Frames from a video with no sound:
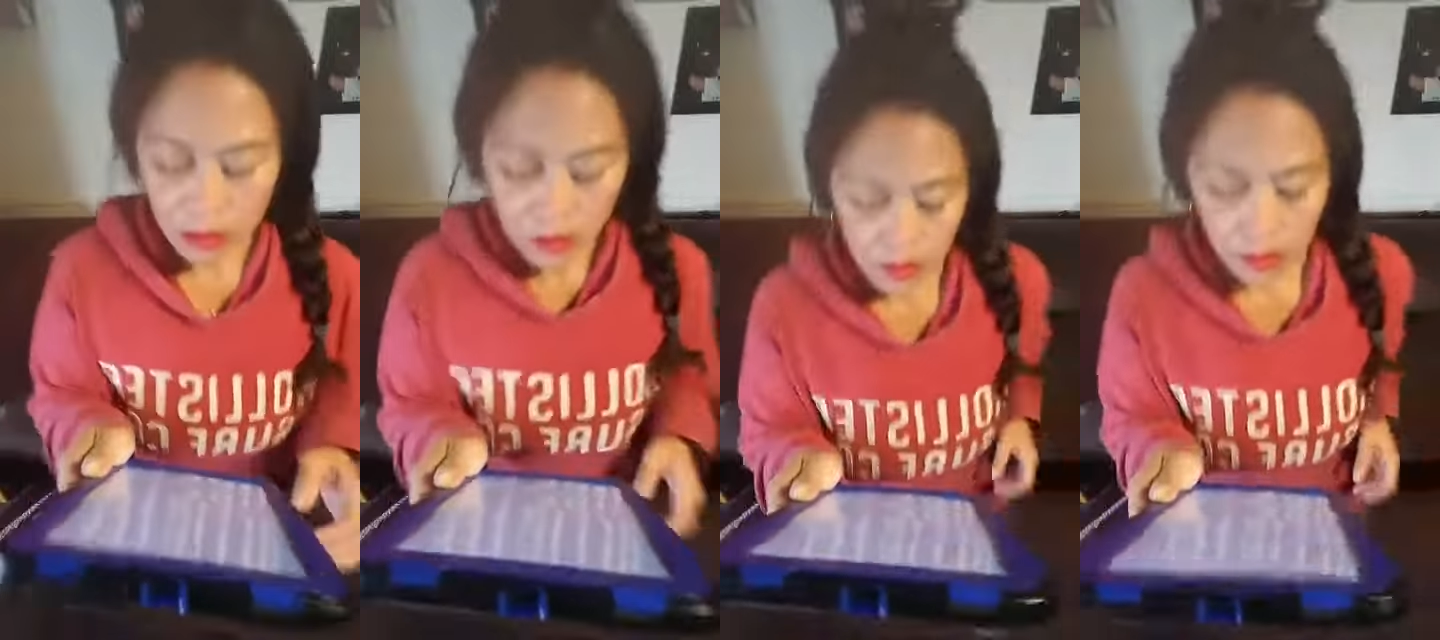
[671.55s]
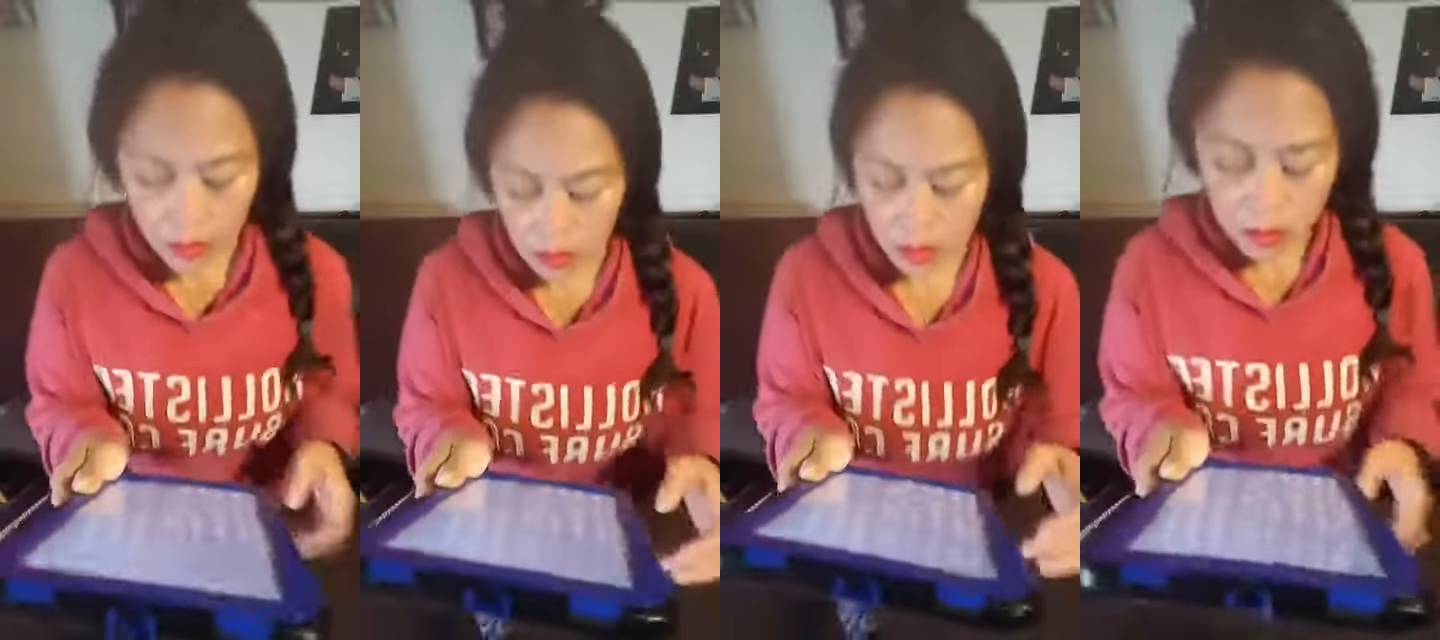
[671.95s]
Men
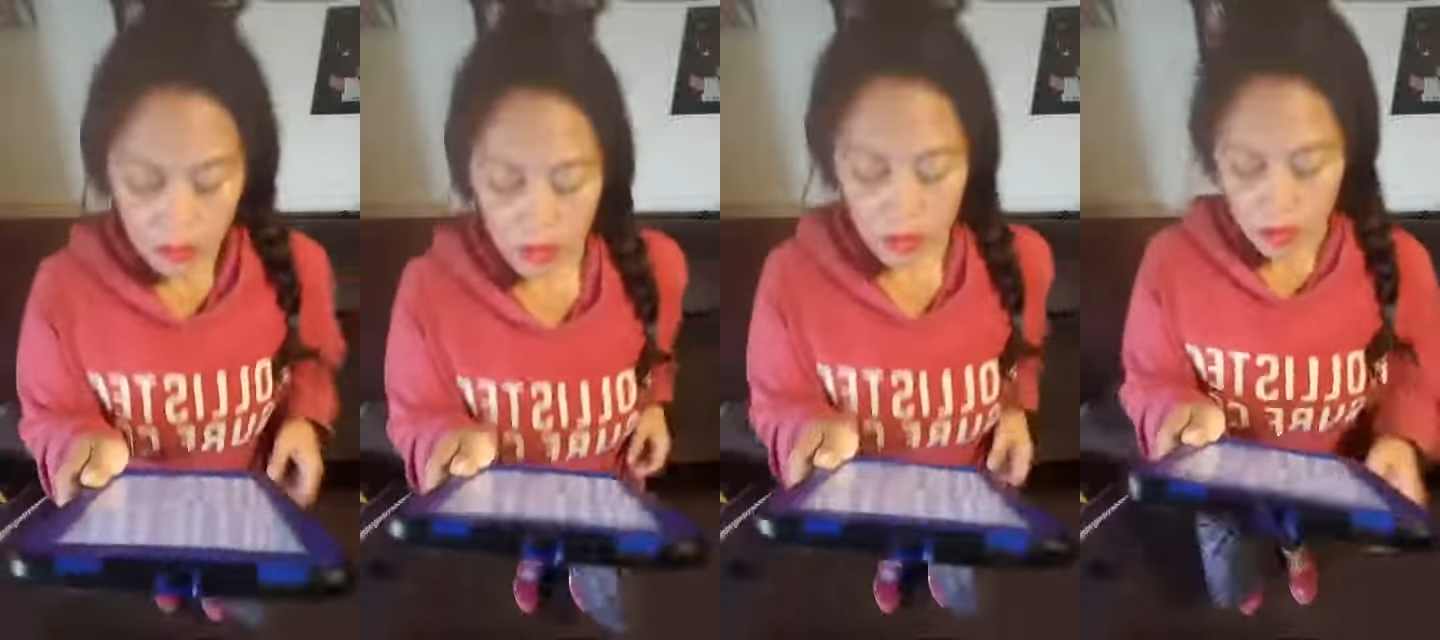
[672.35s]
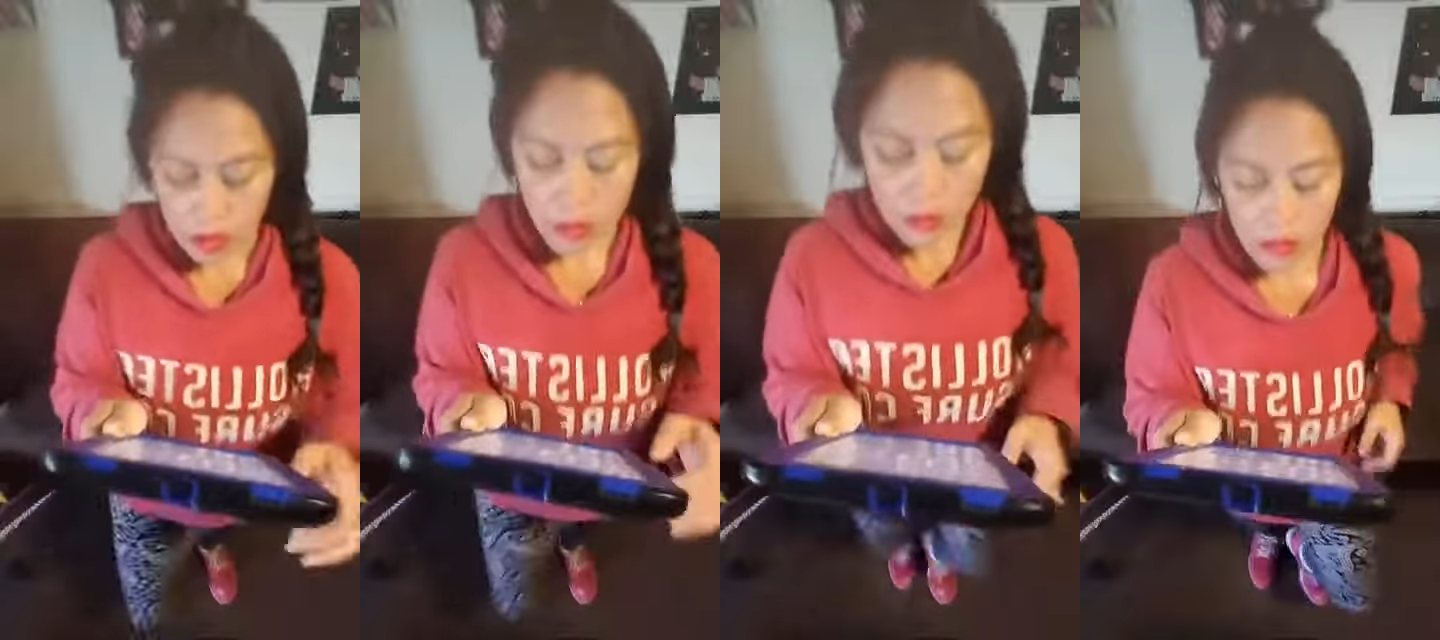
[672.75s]
sleep with
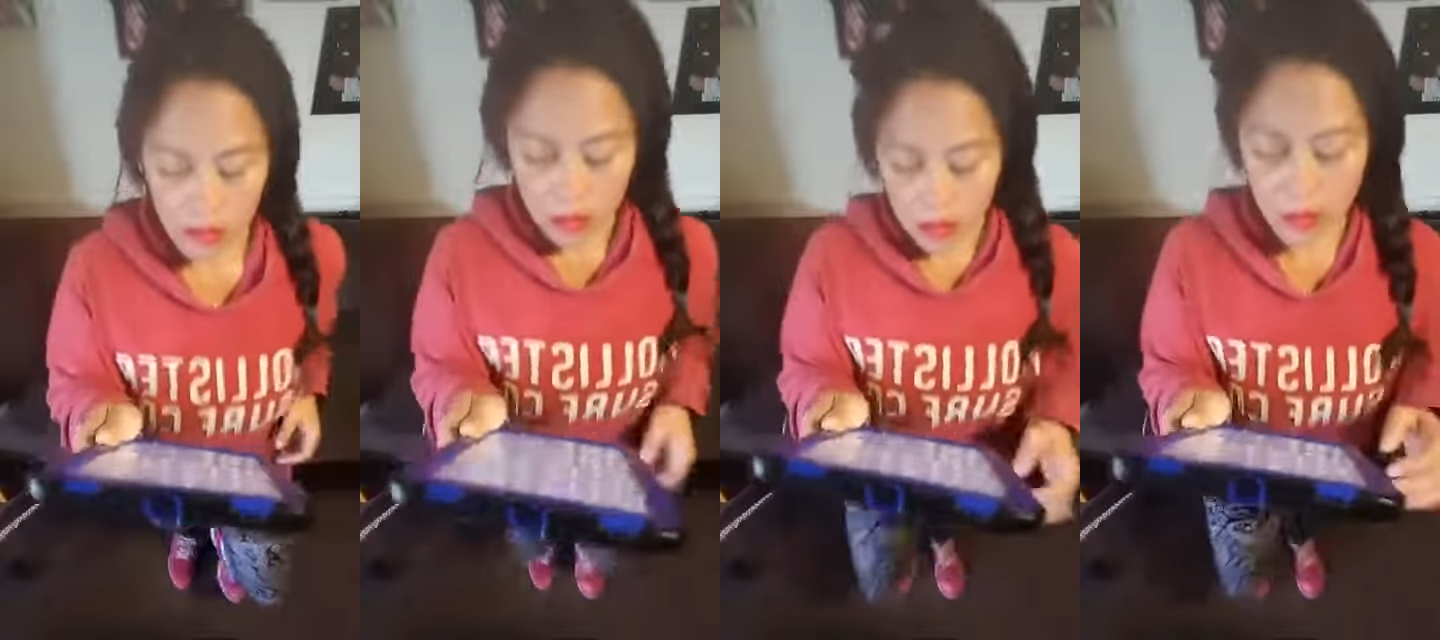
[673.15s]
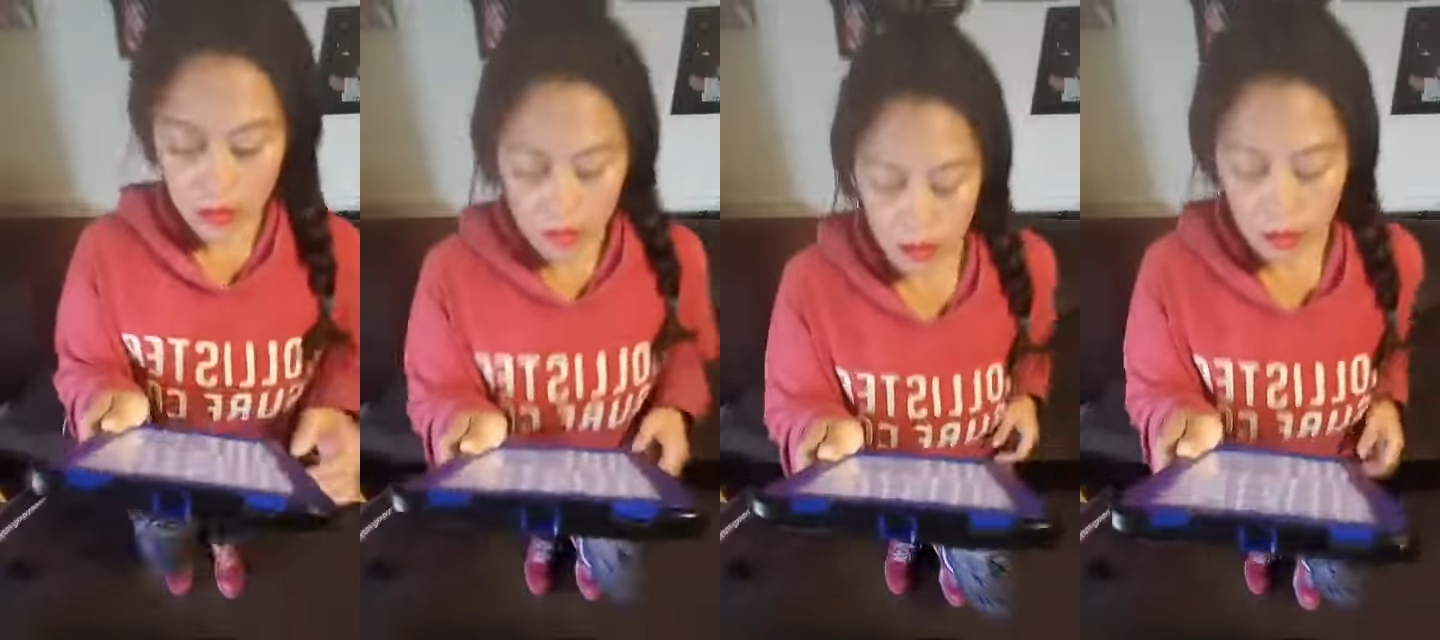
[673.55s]
their fathers'
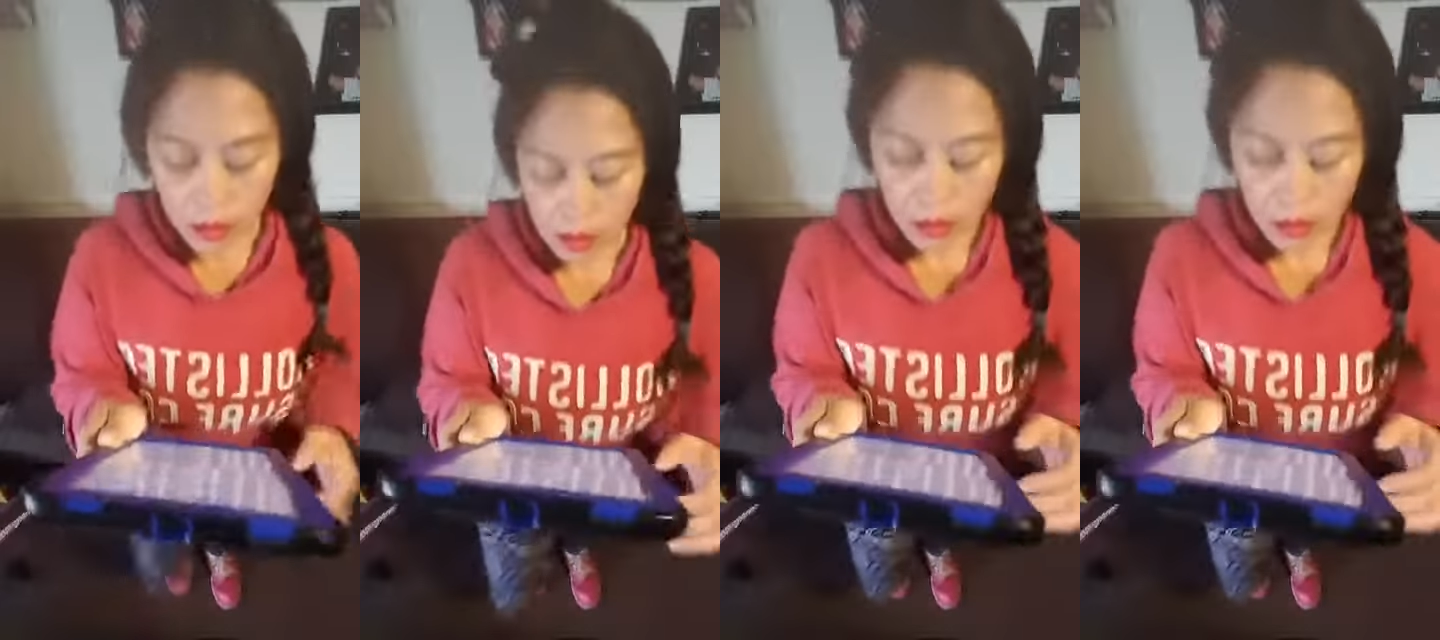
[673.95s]
wives